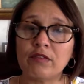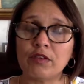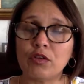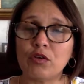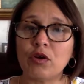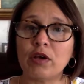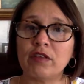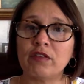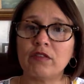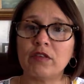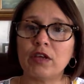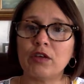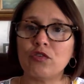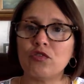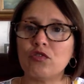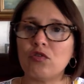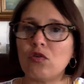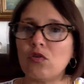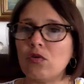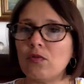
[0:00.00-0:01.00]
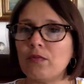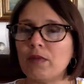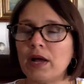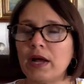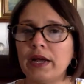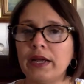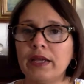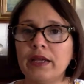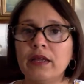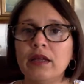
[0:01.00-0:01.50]
You know, I schedule all
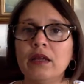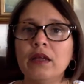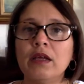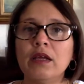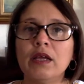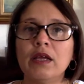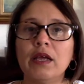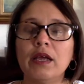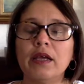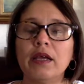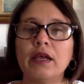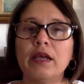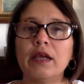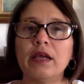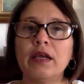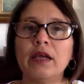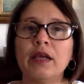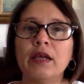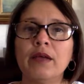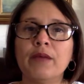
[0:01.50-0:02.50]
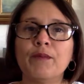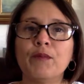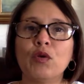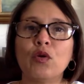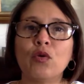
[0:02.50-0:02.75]
my uh,